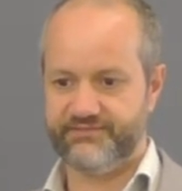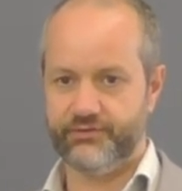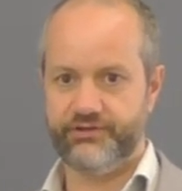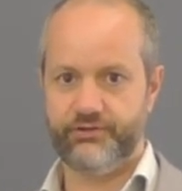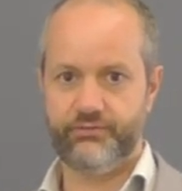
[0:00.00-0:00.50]

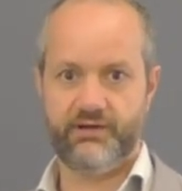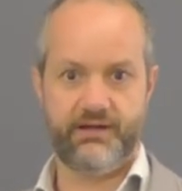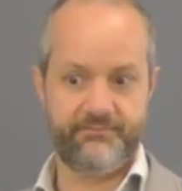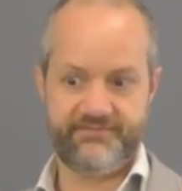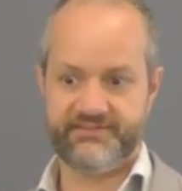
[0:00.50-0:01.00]
for you
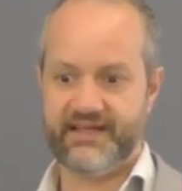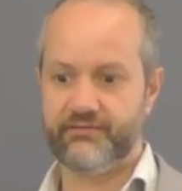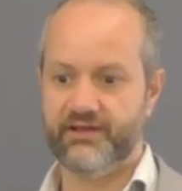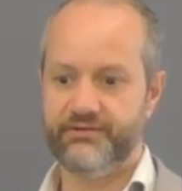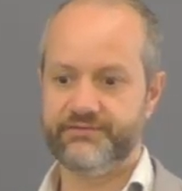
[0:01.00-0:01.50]
for
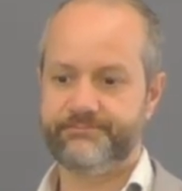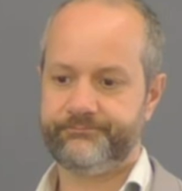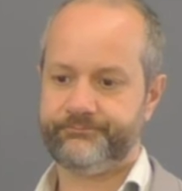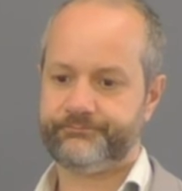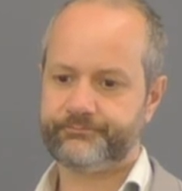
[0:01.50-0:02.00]
download.
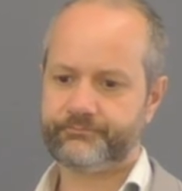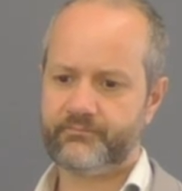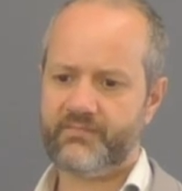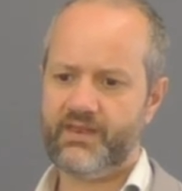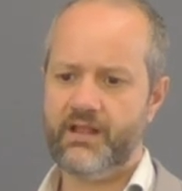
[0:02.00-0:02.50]

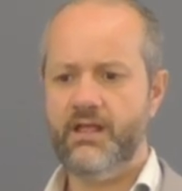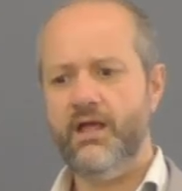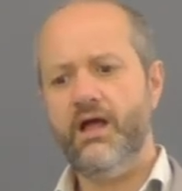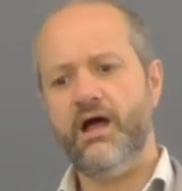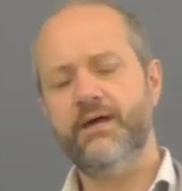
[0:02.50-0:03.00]

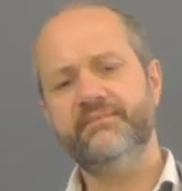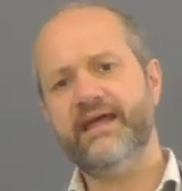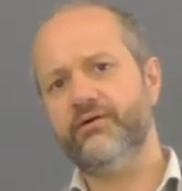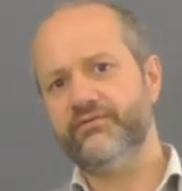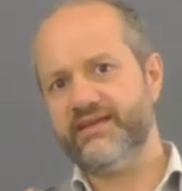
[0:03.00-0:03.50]

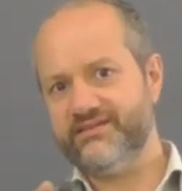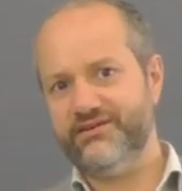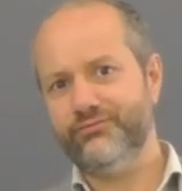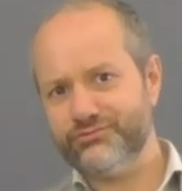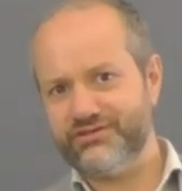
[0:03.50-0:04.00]
Now,
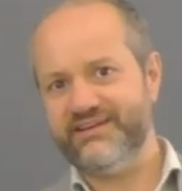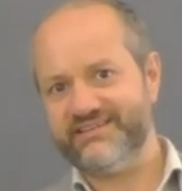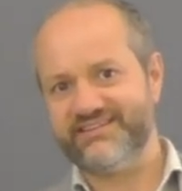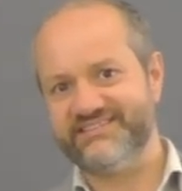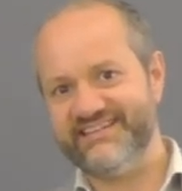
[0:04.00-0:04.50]
you also need
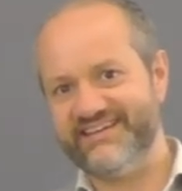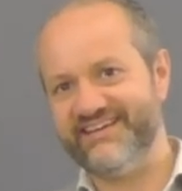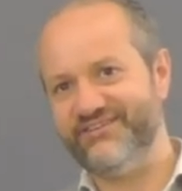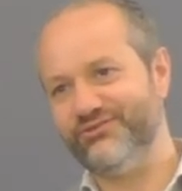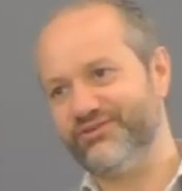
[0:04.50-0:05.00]
to consider
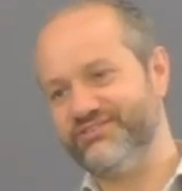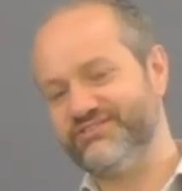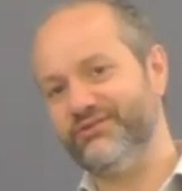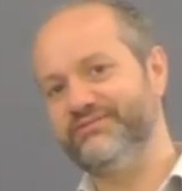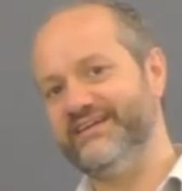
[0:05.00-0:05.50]
your
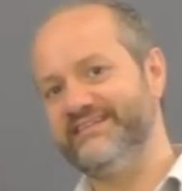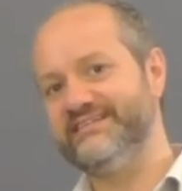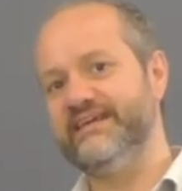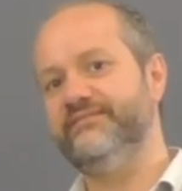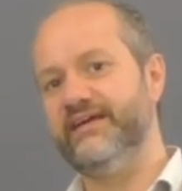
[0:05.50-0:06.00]
consulting
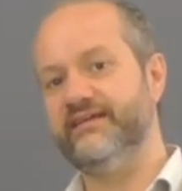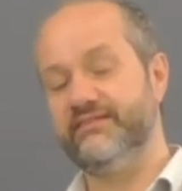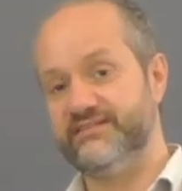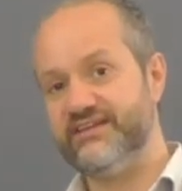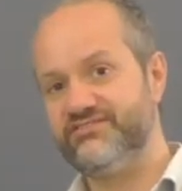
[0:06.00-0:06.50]
CV in
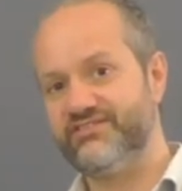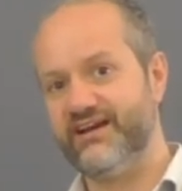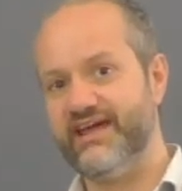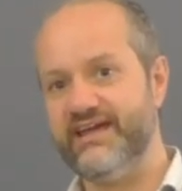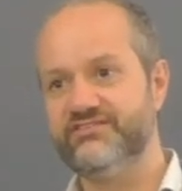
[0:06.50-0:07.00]
the
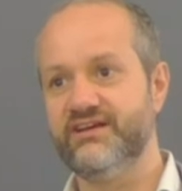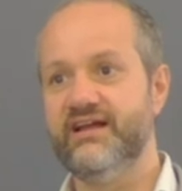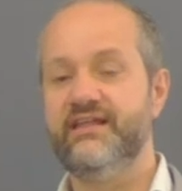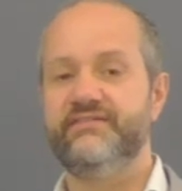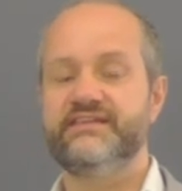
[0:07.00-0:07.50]
digital age.
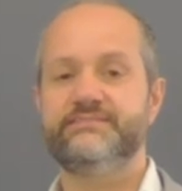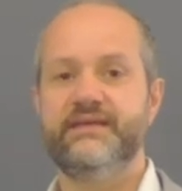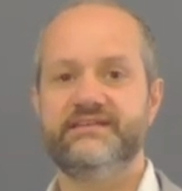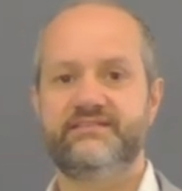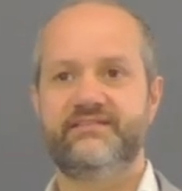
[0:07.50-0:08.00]
This
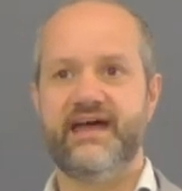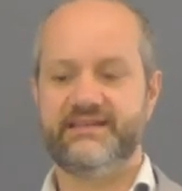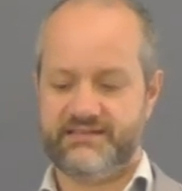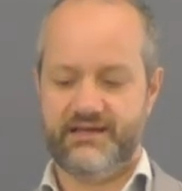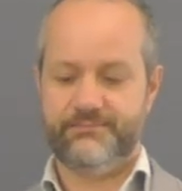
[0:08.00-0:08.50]
means
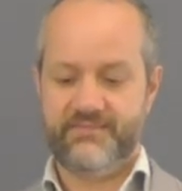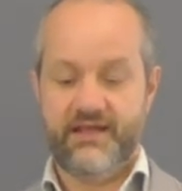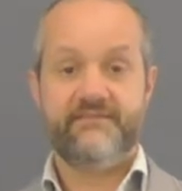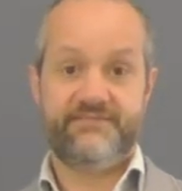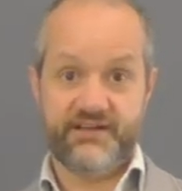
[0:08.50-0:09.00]
that,
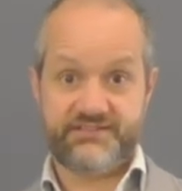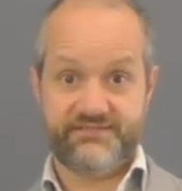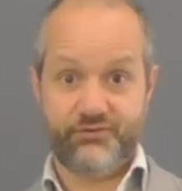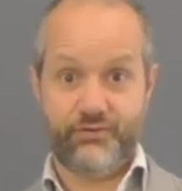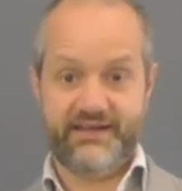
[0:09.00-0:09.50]
first
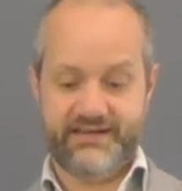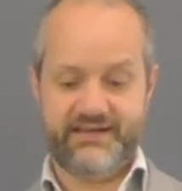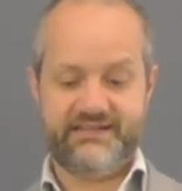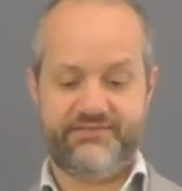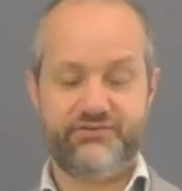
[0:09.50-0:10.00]
of all, in an
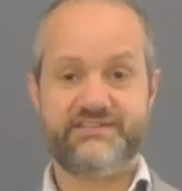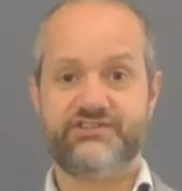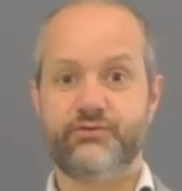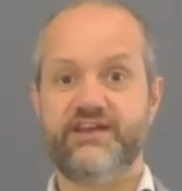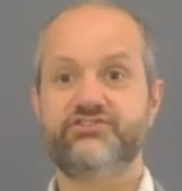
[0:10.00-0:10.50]
interview
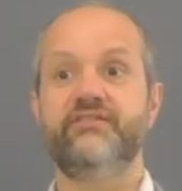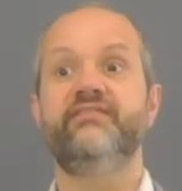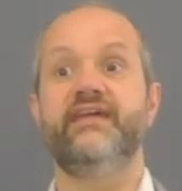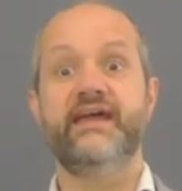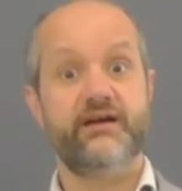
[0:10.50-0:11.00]

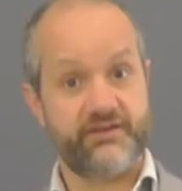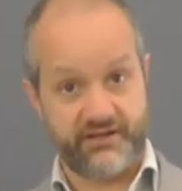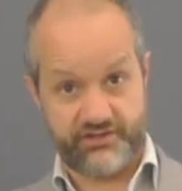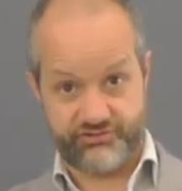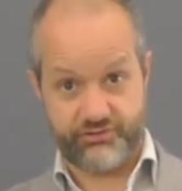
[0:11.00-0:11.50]
situation, they are
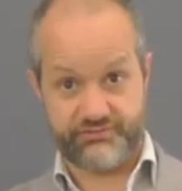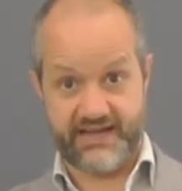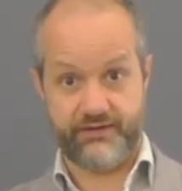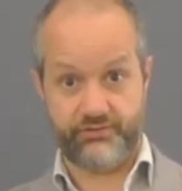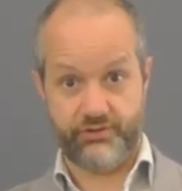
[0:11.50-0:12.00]
going to drill
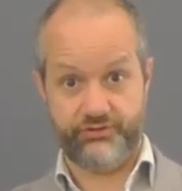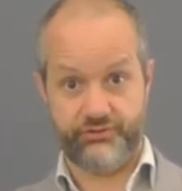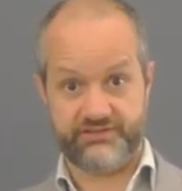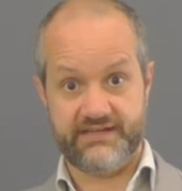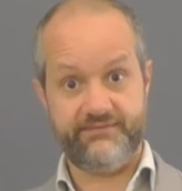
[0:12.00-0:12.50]
down on
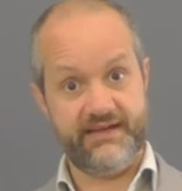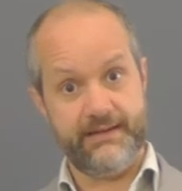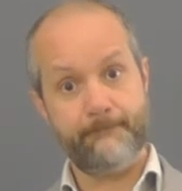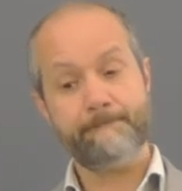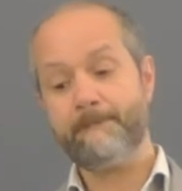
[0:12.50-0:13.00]
your
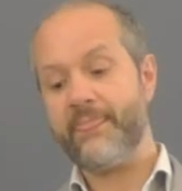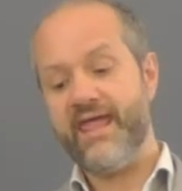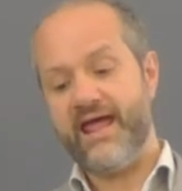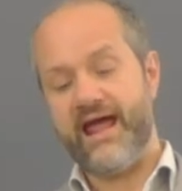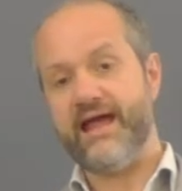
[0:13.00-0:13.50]
CV.
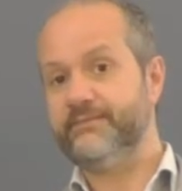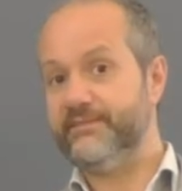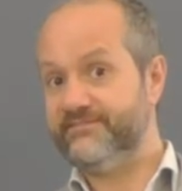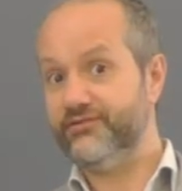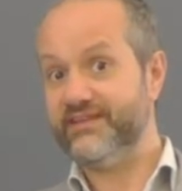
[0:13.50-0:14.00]
And
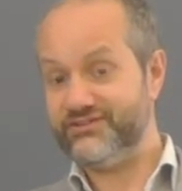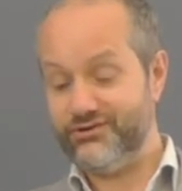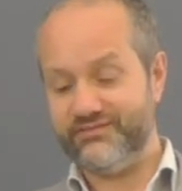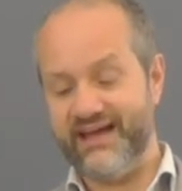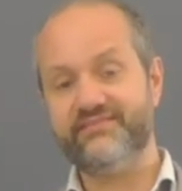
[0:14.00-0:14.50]
before they
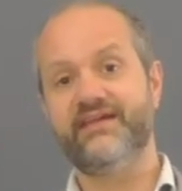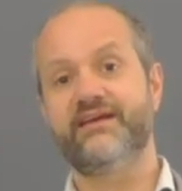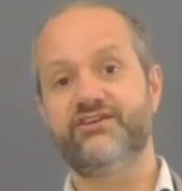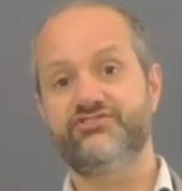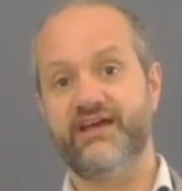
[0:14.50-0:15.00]
do that, they're
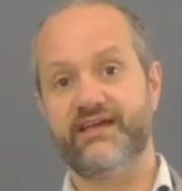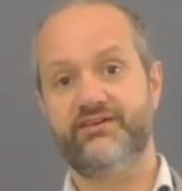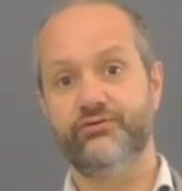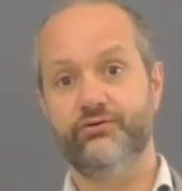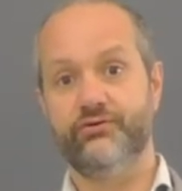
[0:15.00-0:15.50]
going to
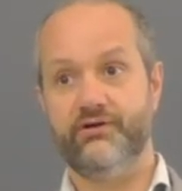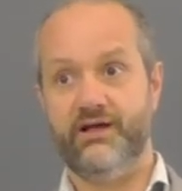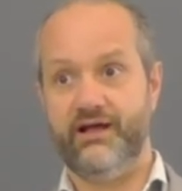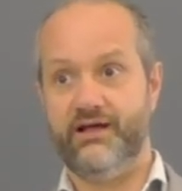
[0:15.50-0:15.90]
check your